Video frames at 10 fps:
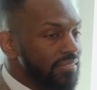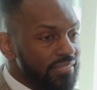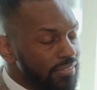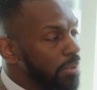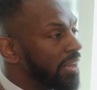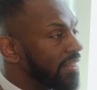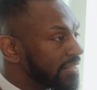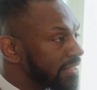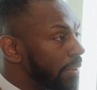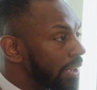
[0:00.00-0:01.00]
There's so many
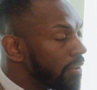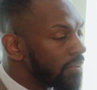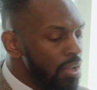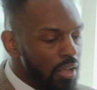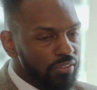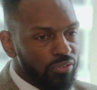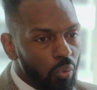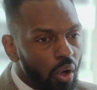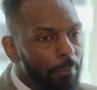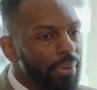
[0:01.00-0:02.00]
things going on. So
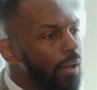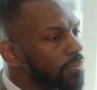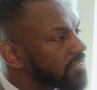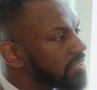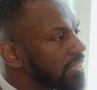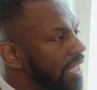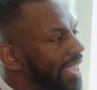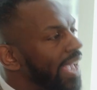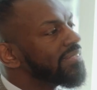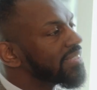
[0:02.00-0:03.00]
what about
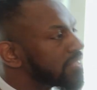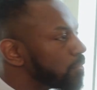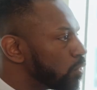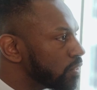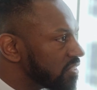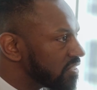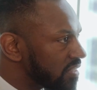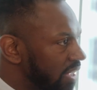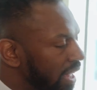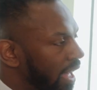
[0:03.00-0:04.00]
Kensington
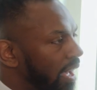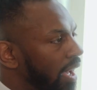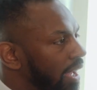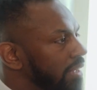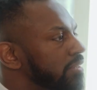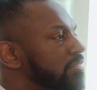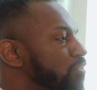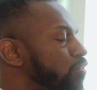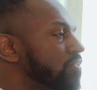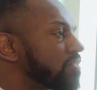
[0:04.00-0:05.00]
Waters
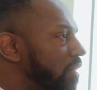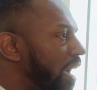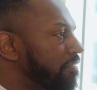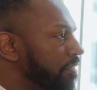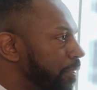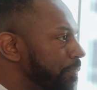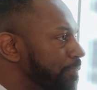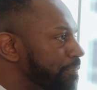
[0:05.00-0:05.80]
sort of stood out for you?